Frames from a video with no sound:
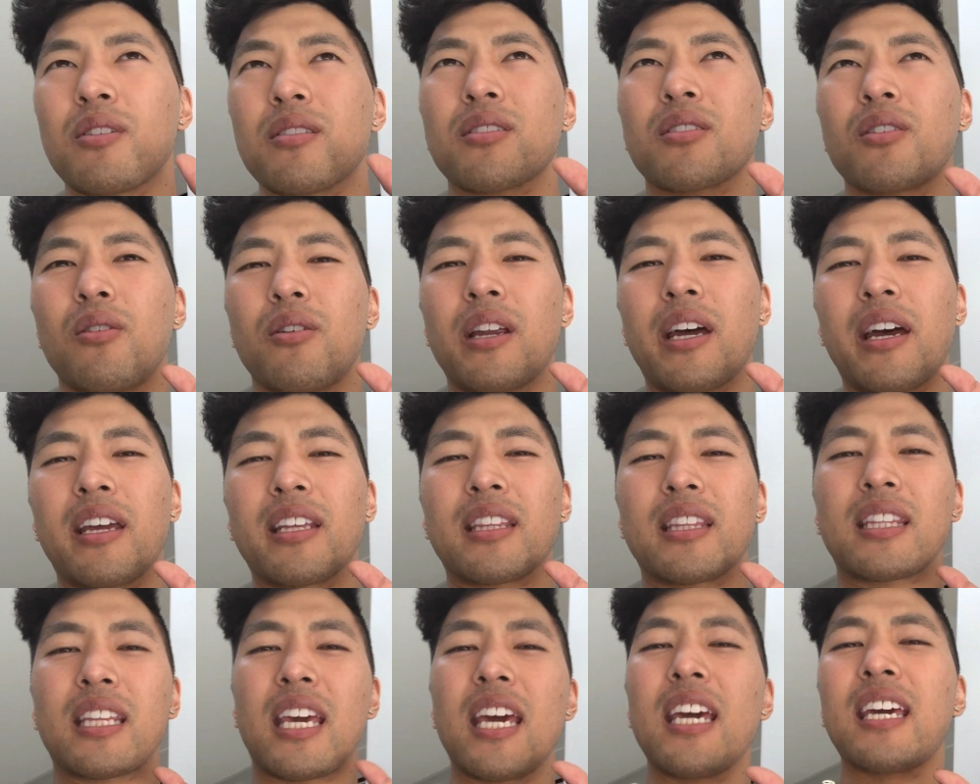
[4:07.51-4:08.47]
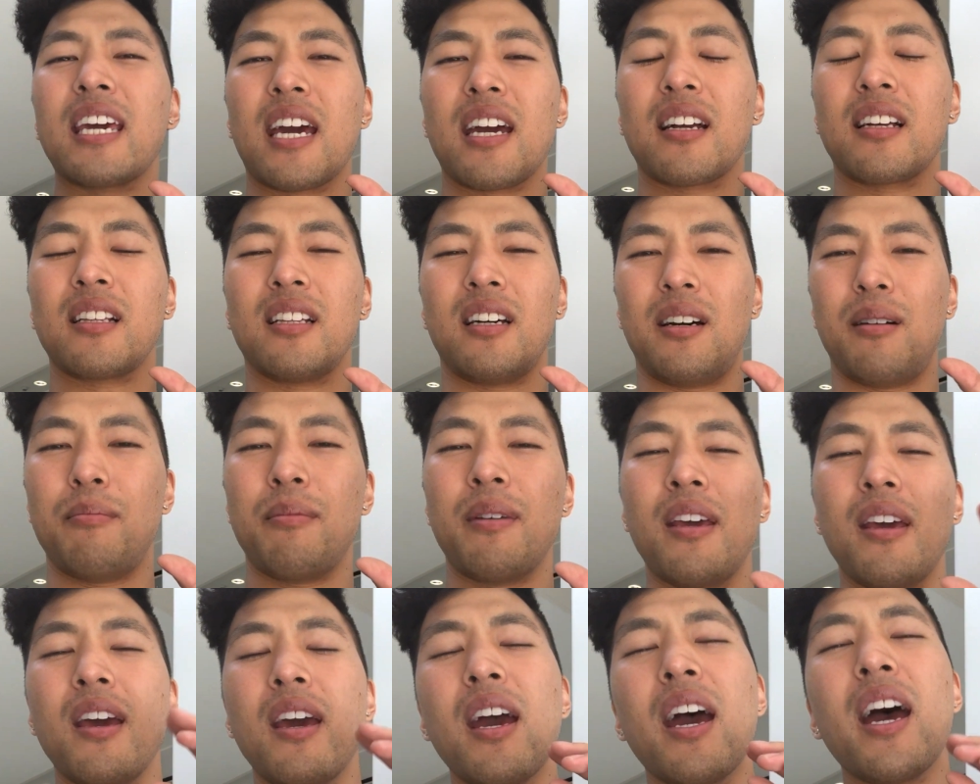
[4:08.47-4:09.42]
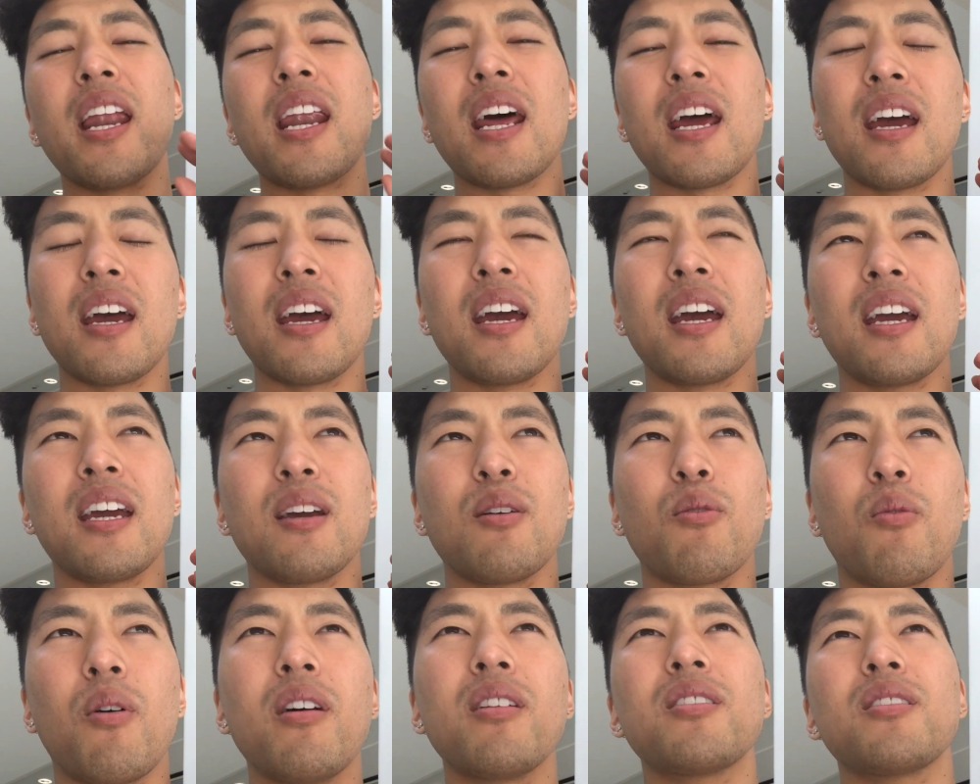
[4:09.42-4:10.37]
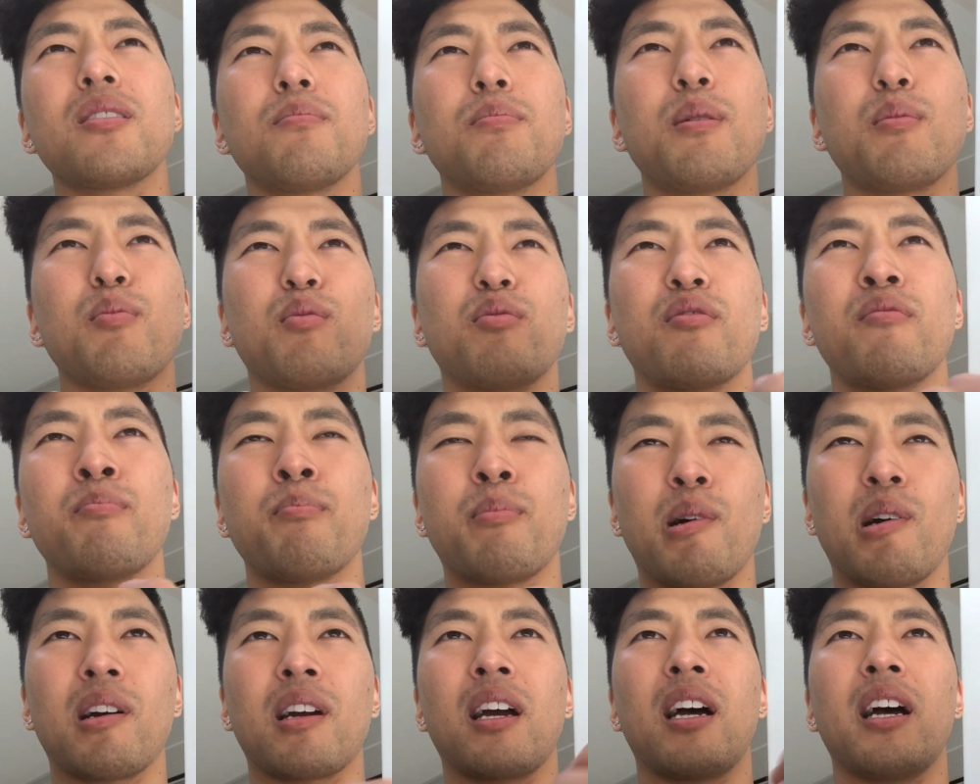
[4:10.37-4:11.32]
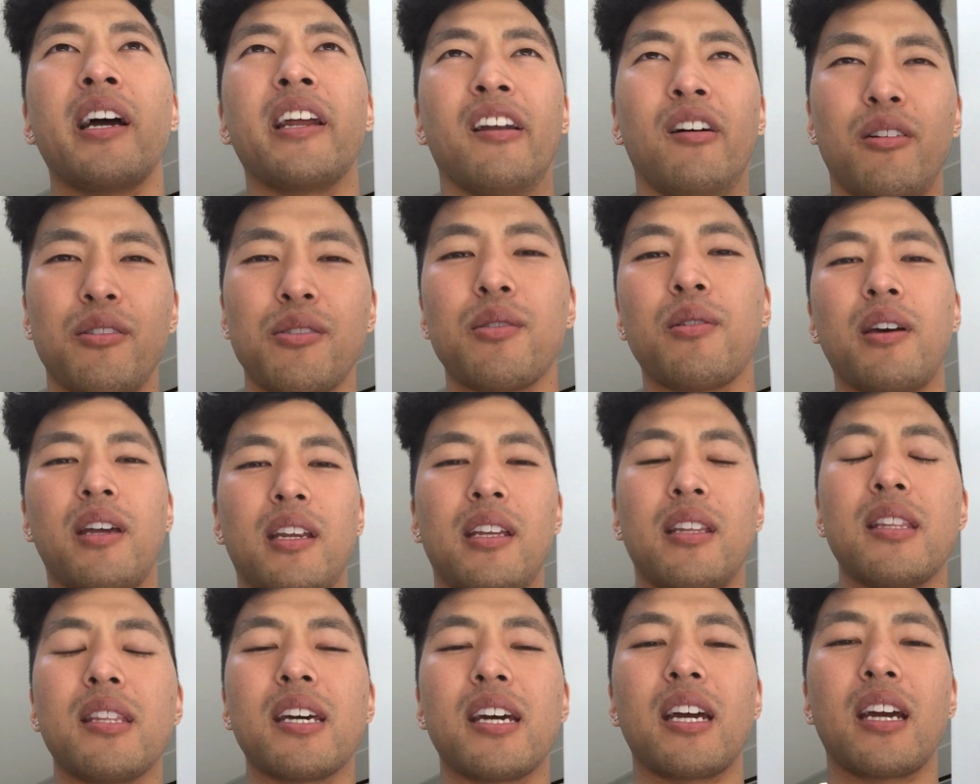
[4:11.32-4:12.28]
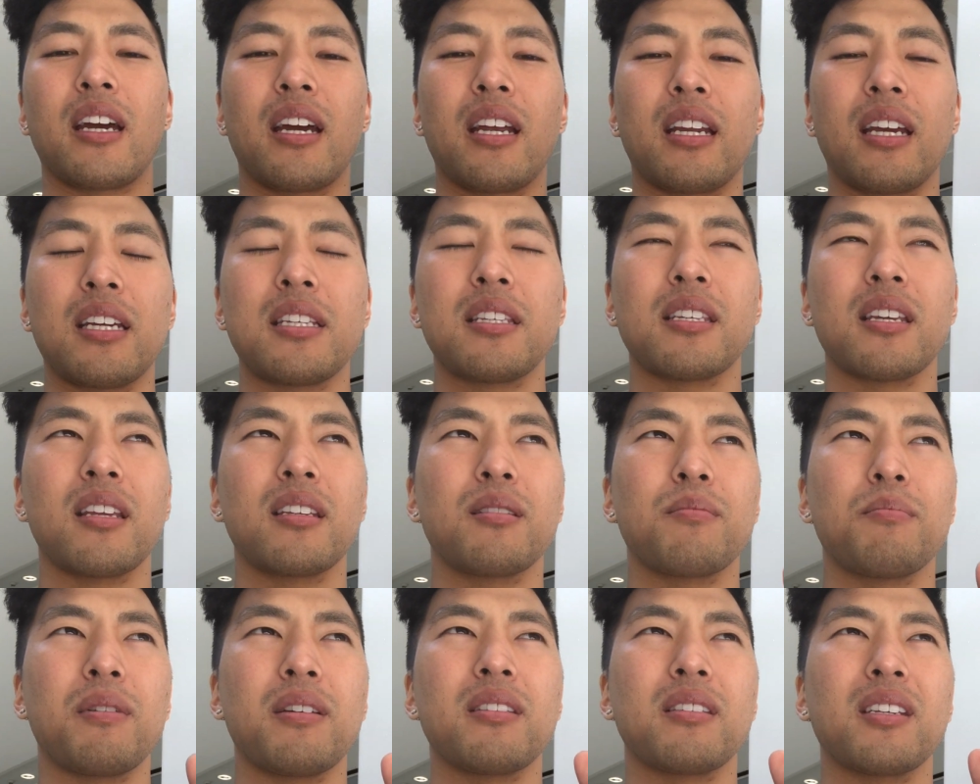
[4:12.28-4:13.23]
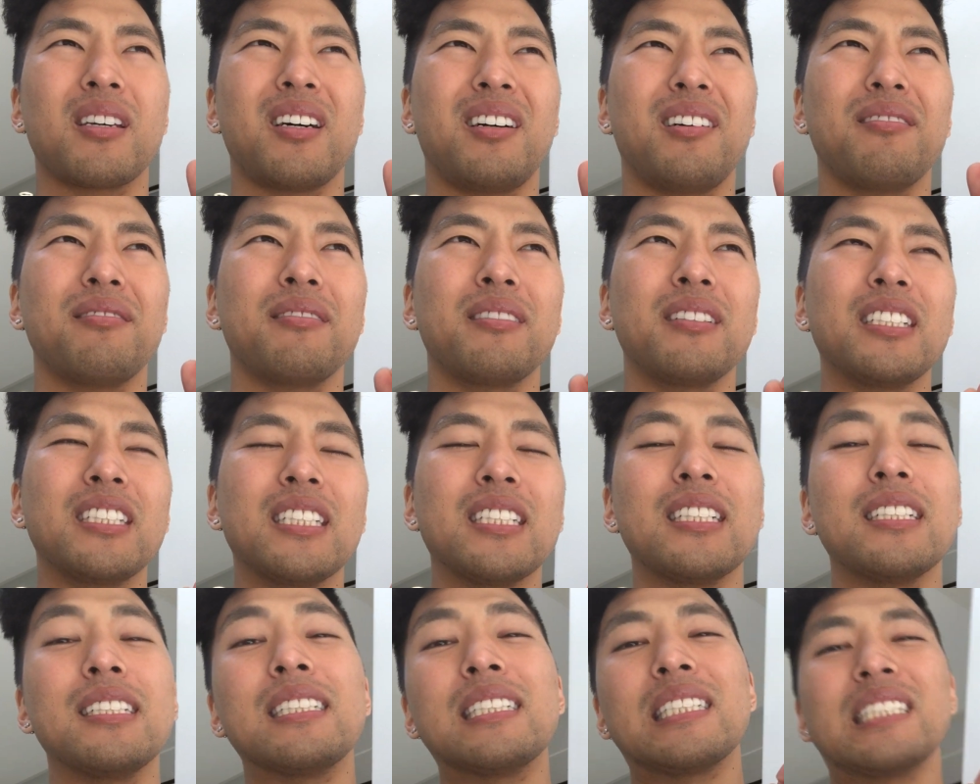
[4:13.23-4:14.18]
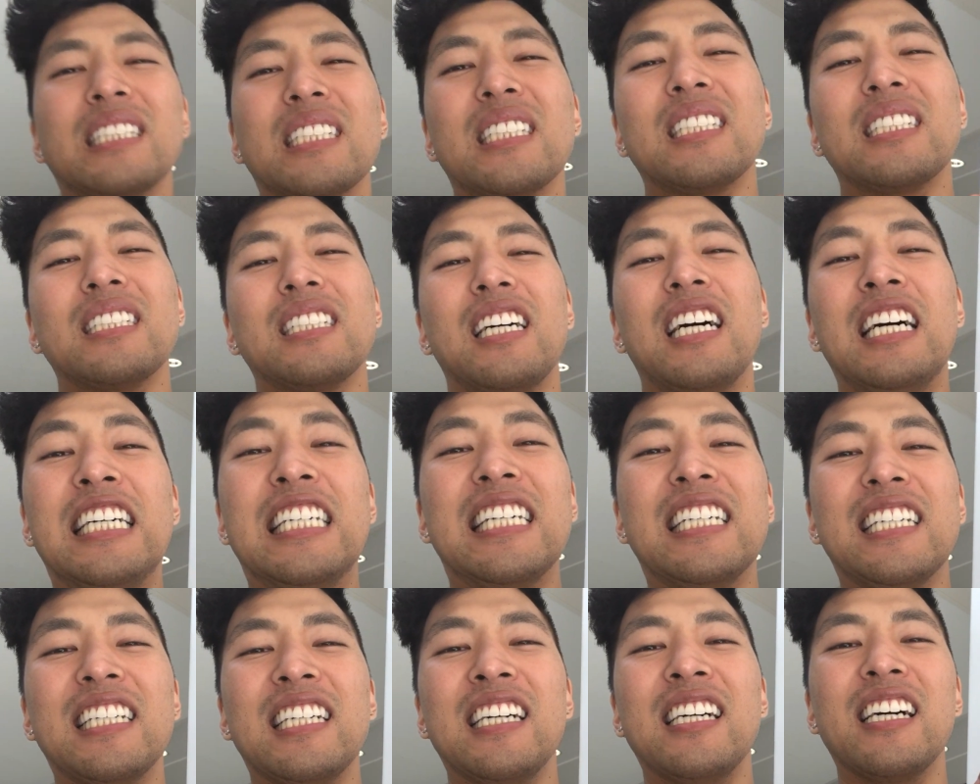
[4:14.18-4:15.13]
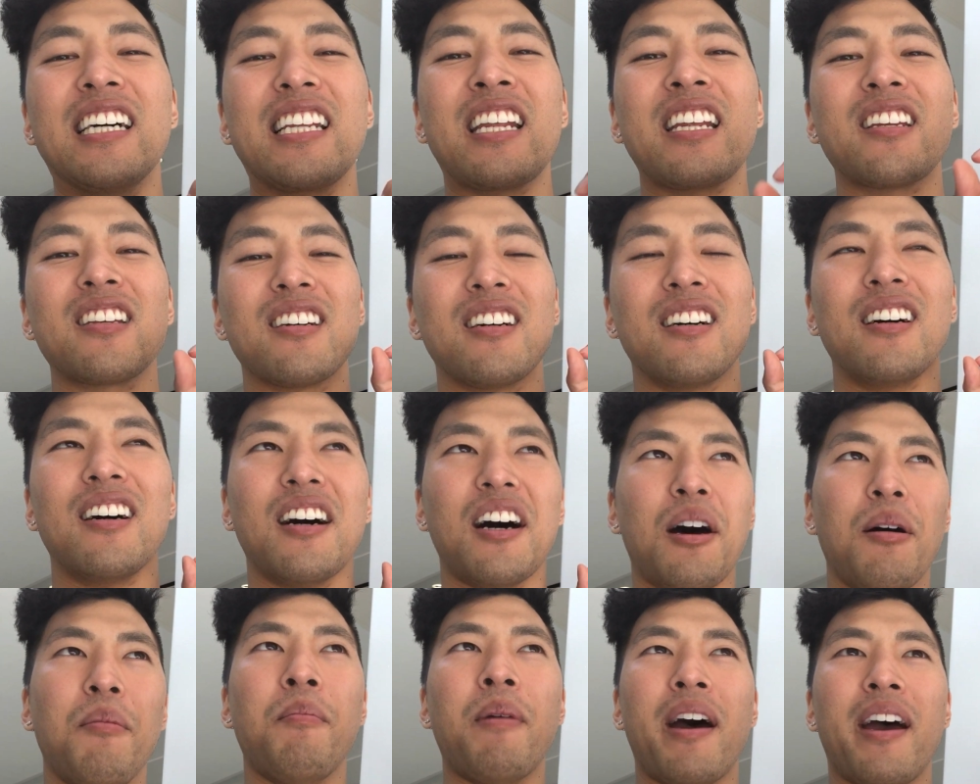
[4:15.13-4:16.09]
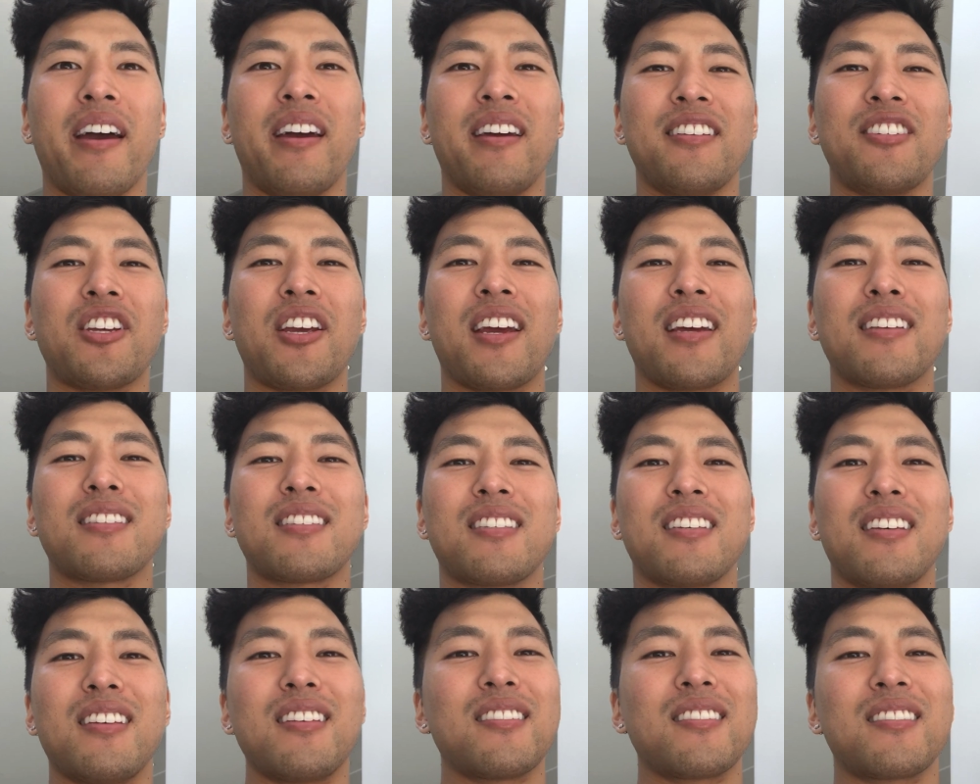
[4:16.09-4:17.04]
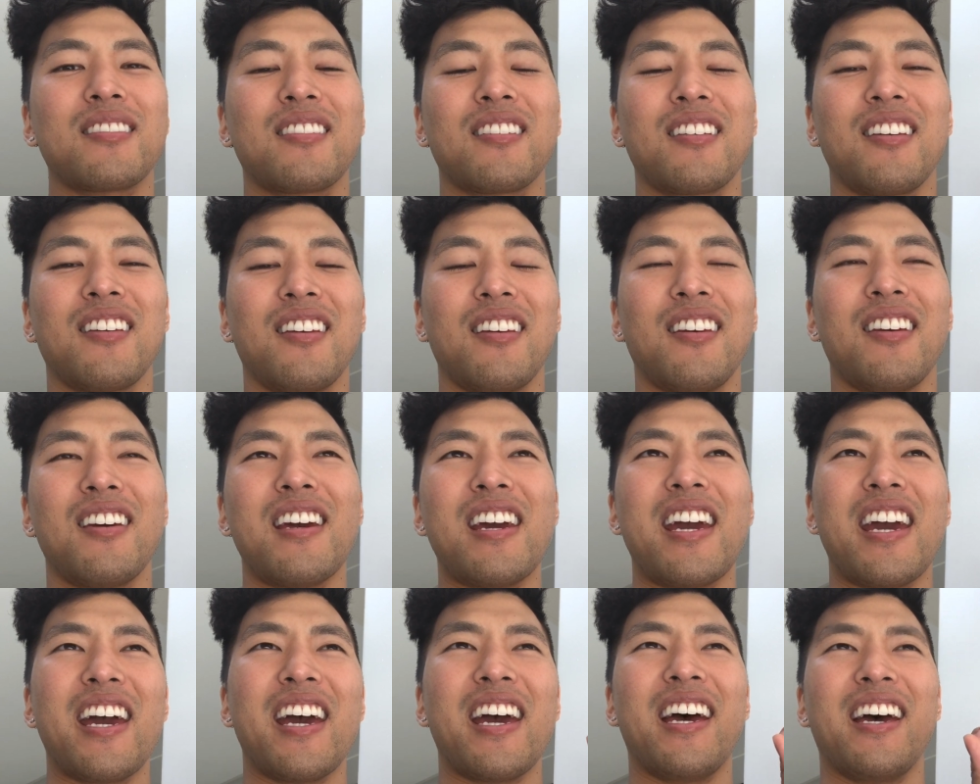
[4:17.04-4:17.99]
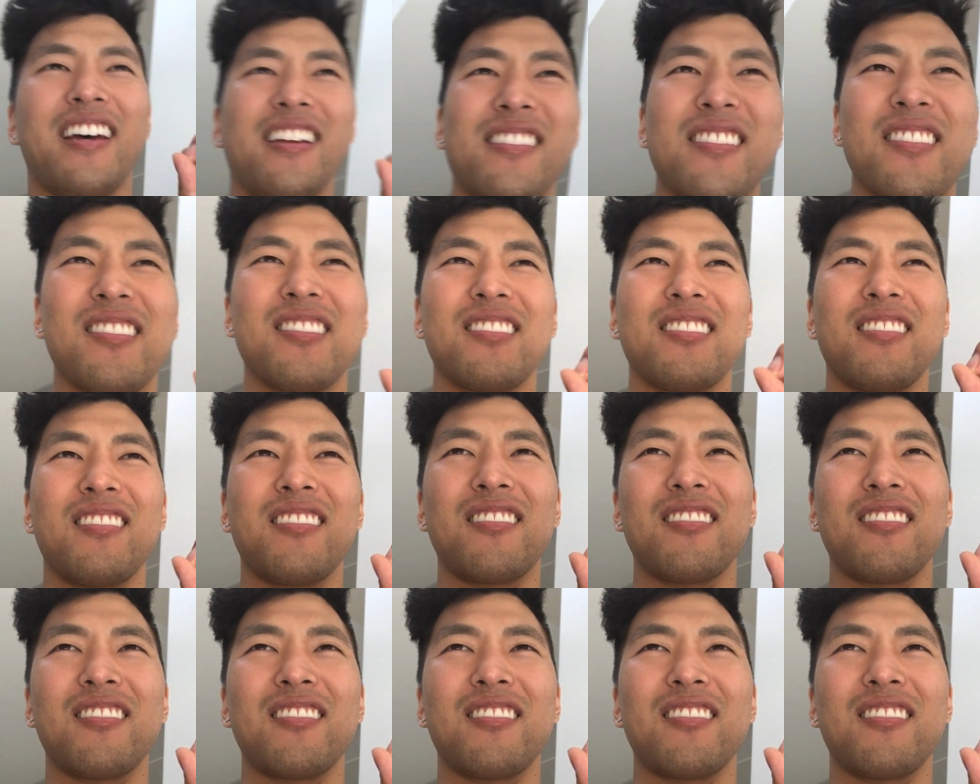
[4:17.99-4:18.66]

dress code at KitKat Club. And I watched the people from Berghain also headed there, and I said to myself, I need to up my chances and